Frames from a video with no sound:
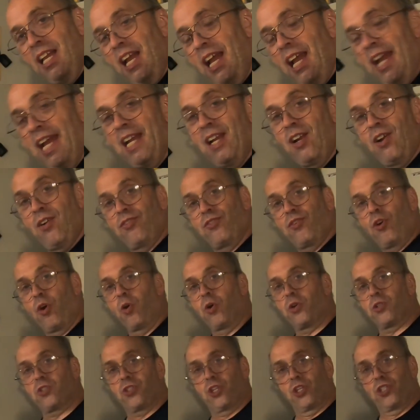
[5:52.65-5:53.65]
And of
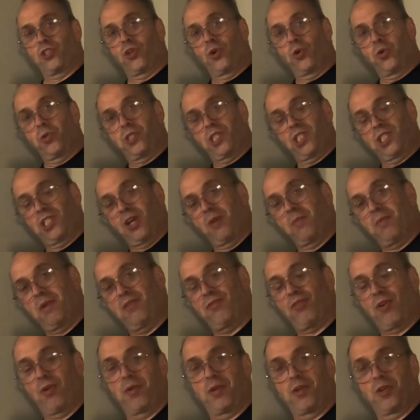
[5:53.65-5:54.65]
course the juice is
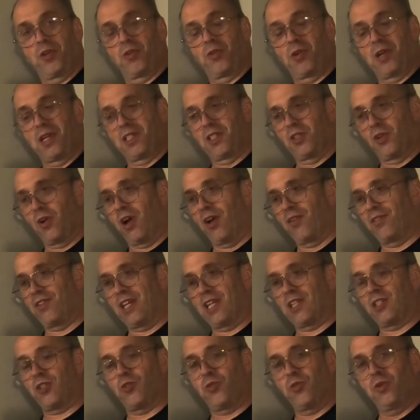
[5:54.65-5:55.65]
coming from another one. So I
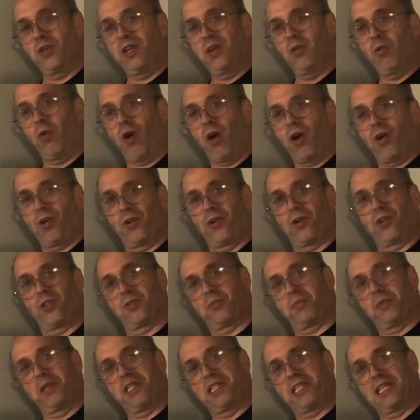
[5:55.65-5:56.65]
get 3 wires
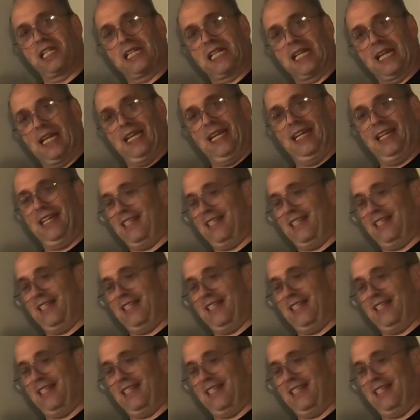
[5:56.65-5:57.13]
basically.